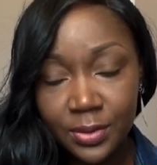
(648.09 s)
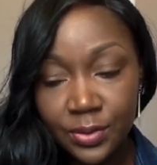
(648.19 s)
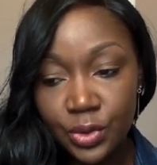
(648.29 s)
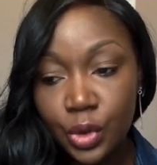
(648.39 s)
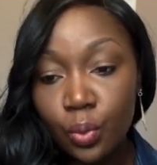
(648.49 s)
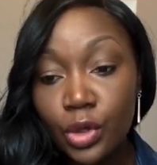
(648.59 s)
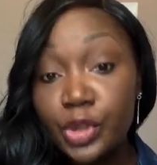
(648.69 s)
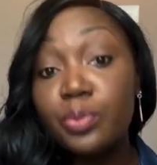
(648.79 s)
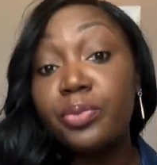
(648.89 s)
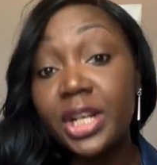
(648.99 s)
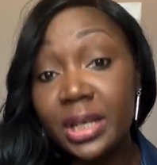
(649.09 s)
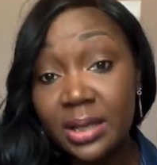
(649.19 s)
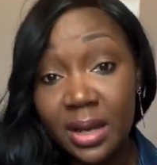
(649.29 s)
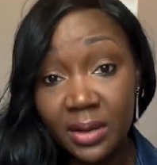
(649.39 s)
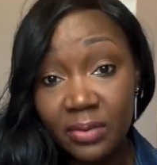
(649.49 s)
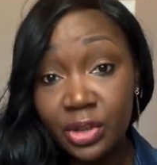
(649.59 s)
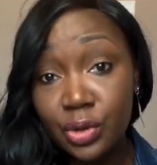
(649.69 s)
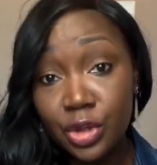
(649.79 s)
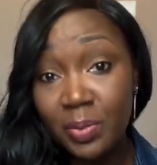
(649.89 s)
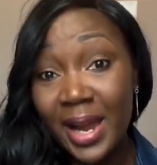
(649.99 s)
So you want to break it down. Even though
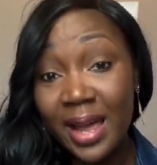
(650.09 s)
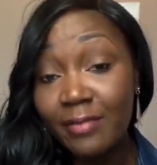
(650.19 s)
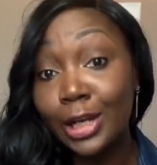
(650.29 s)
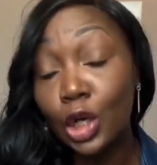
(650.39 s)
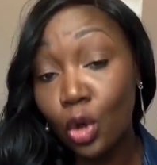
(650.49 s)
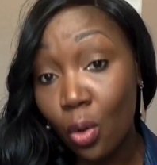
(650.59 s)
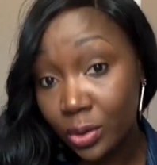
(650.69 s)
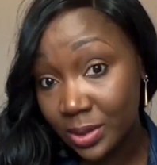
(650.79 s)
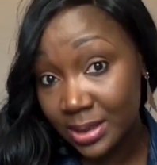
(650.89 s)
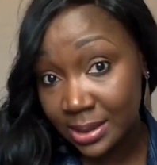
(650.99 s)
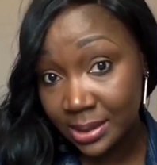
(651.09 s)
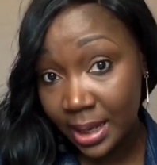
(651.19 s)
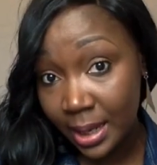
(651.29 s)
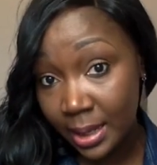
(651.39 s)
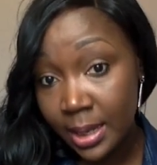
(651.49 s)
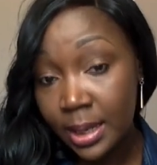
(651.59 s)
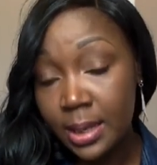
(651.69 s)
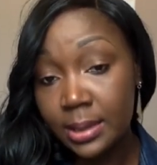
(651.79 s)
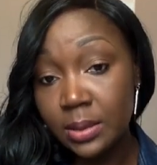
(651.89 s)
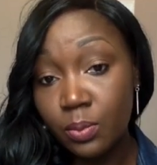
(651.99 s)
you might have a lot to say,
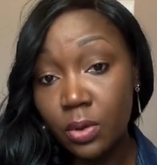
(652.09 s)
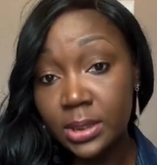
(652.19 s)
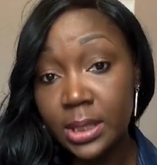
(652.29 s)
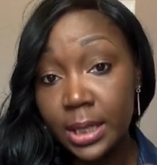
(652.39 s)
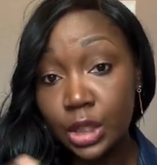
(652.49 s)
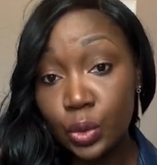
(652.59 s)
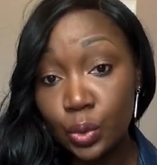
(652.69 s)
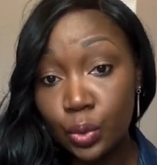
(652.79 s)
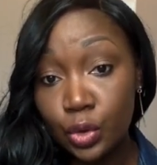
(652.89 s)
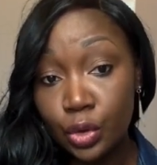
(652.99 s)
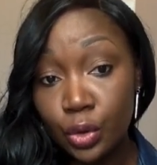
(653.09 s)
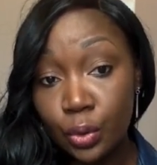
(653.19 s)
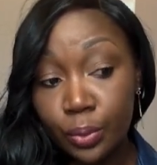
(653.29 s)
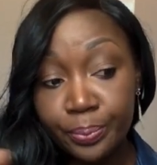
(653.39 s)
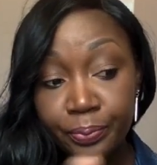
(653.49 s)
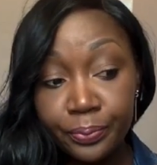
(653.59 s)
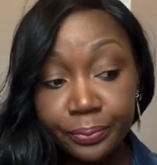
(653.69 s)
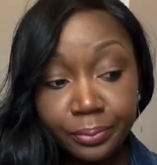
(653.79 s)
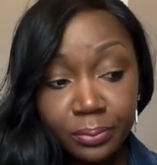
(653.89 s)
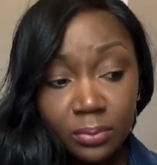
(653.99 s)
it's important that you
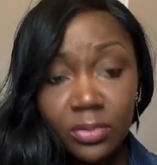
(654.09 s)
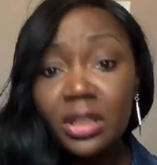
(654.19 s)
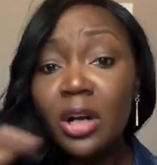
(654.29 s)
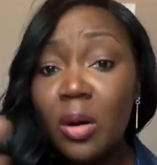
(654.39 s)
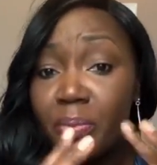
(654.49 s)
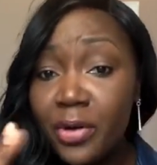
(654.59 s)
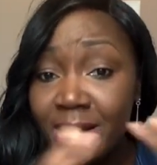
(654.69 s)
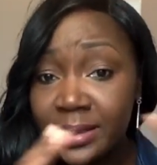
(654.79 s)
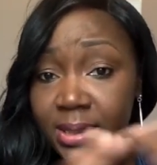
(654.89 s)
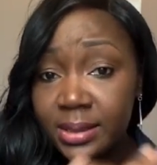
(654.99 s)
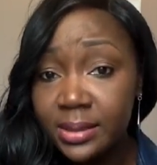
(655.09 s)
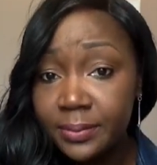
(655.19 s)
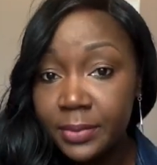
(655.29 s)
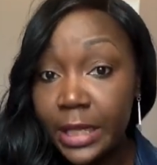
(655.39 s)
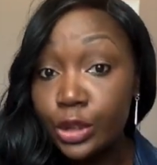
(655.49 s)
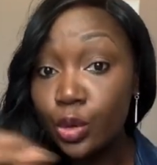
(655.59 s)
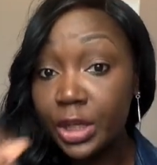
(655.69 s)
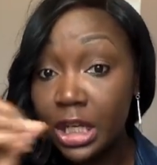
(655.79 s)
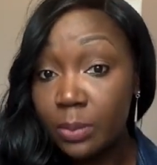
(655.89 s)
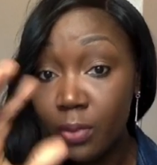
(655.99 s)
compress it into
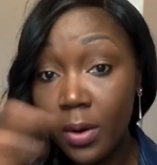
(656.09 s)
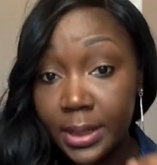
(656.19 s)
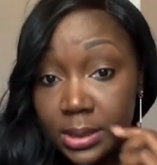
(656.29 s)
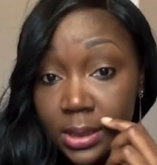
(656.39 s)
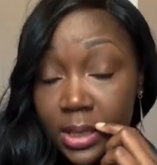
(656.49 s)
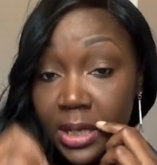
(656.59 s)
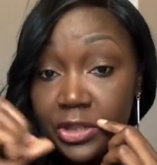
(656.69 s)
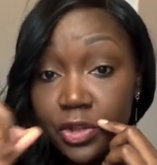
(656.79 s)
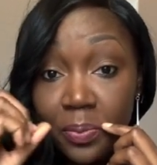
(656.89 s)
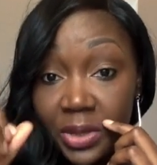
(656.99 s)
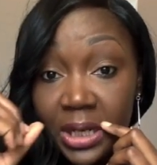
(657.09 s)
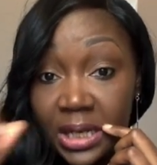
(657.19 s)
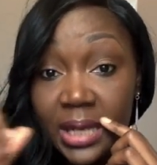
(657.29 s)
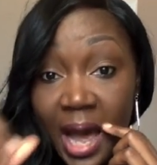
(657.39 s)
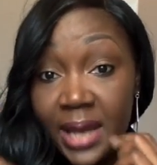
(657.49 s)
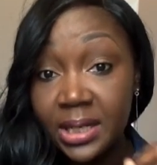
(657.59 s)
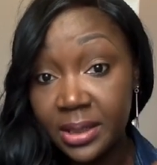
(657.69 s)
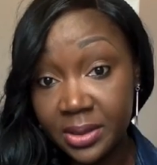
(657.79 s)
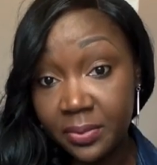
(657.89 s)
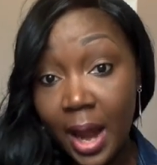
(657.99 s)
key points and drop the key
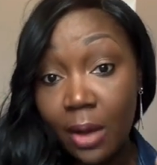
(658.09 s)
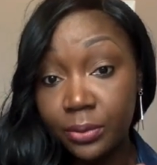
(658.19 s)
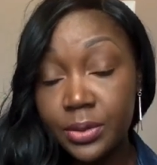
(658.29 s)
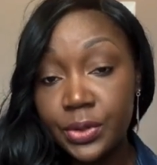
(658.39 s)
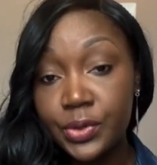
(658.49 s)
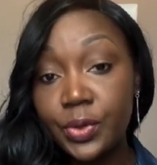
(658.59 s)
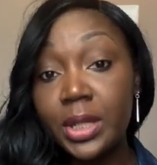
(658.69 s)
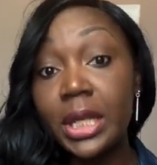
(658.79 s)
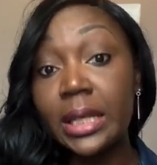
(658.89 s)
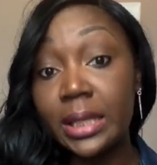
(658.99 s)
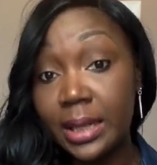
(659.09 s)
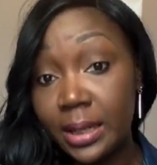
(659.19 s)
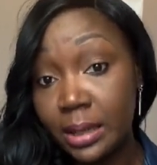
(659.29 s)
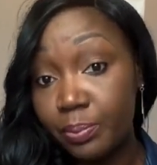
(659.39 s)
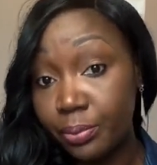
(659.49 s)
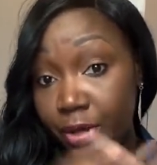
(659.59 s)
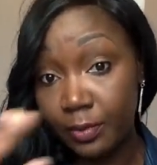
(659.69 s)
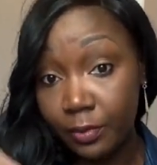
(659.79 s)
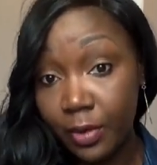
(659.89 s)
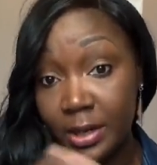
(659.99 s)
ideas around so they get a brief
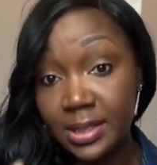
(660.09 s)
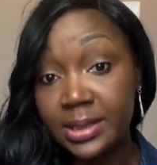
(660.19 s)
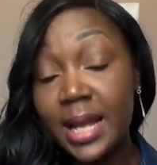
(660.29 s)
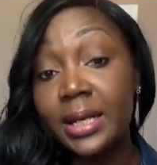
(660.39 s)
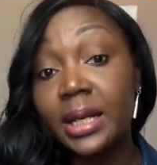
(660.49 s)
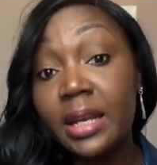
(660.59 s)
understanding.